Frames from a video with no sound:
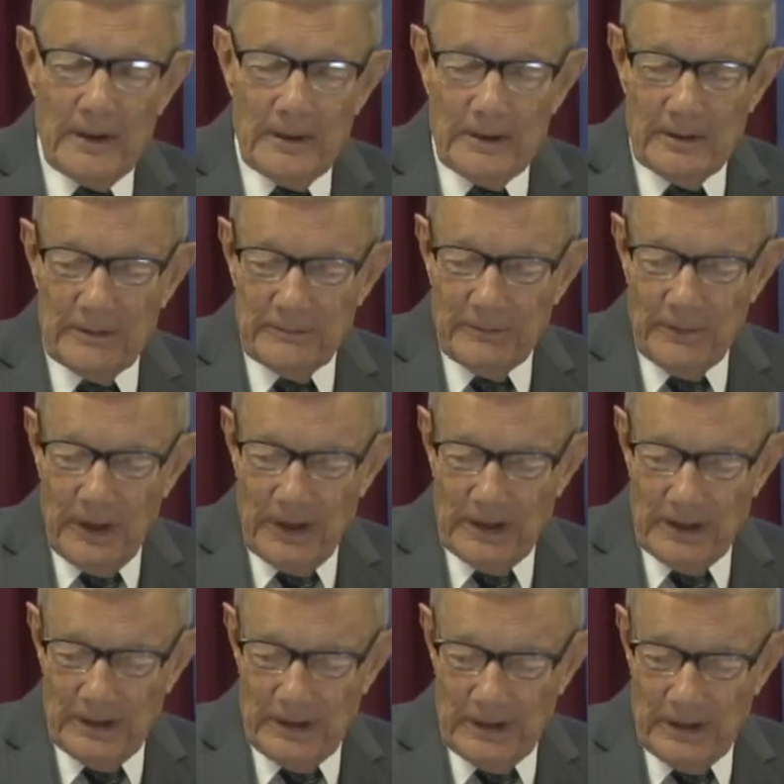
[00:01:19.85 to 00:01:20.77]
uh,
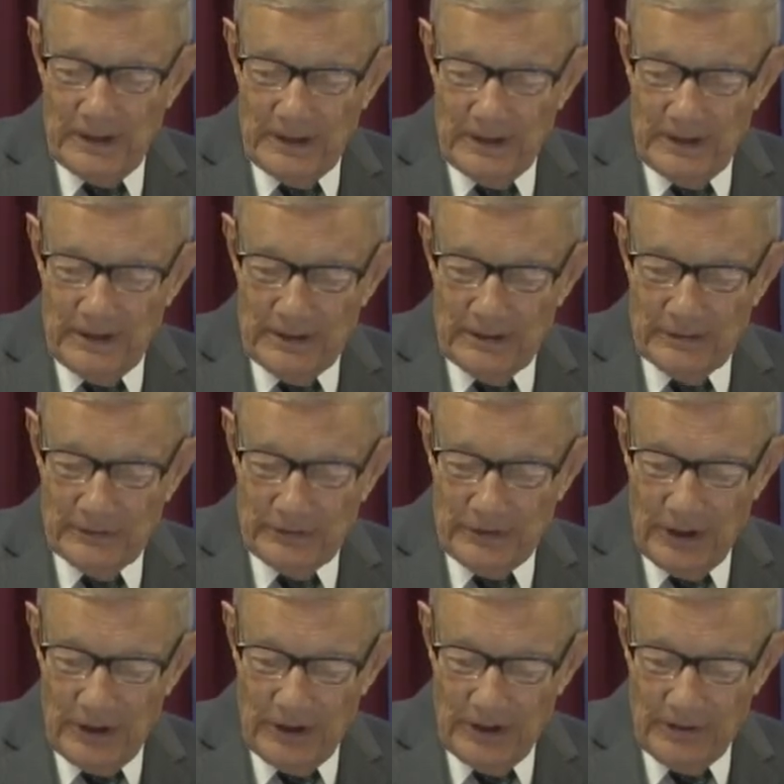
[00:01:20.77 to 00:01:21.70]
finally,
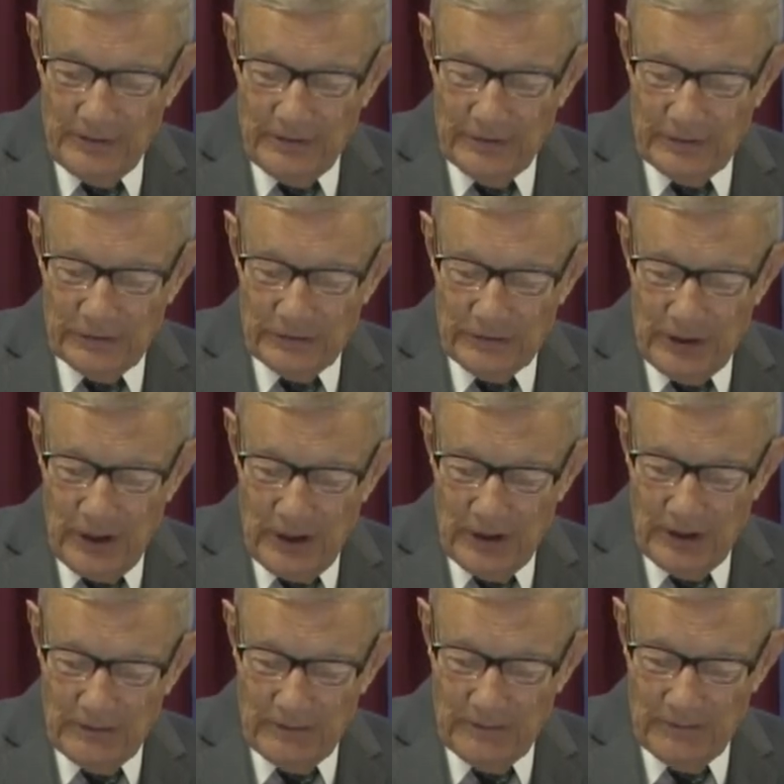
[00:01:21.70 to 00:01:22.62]
his health is
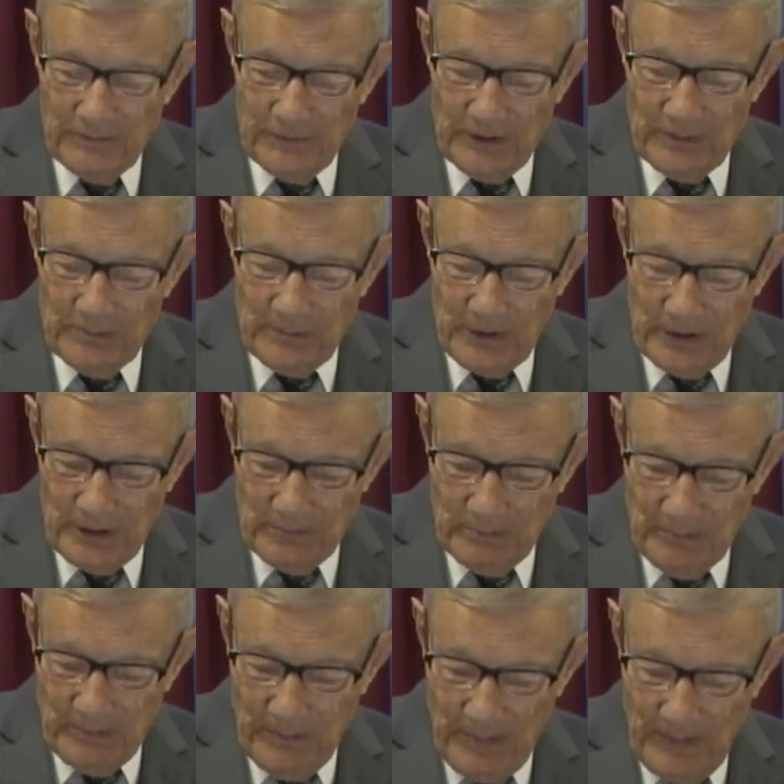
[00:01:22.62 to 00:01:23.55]
taken from
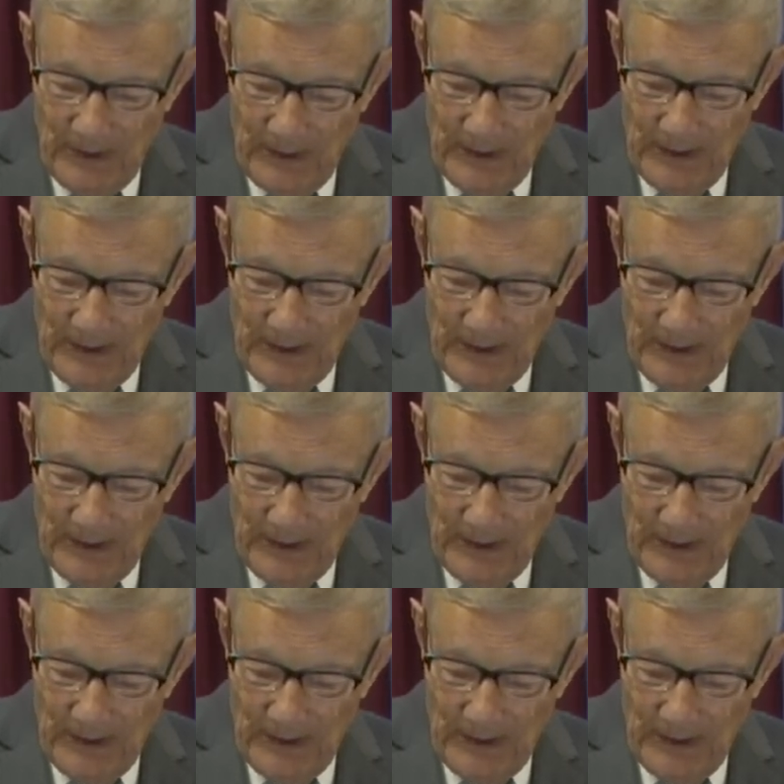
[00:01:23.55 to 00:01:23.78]
him.